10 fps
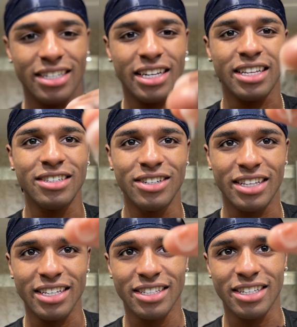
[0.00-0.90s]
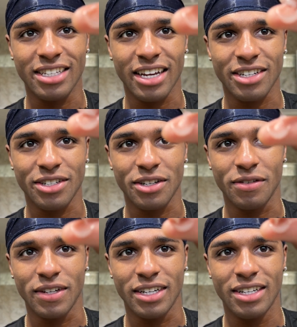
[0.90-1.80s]
Like, that's the texture of
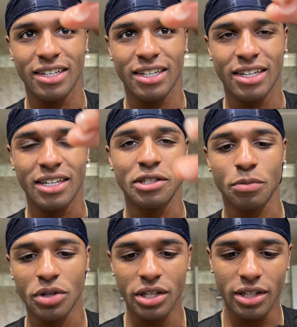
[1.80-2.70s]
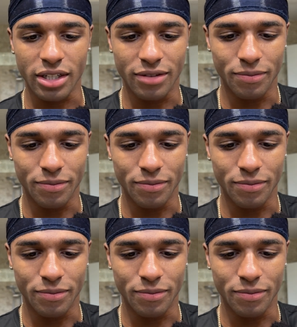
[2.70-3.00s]
it. It's pretty good.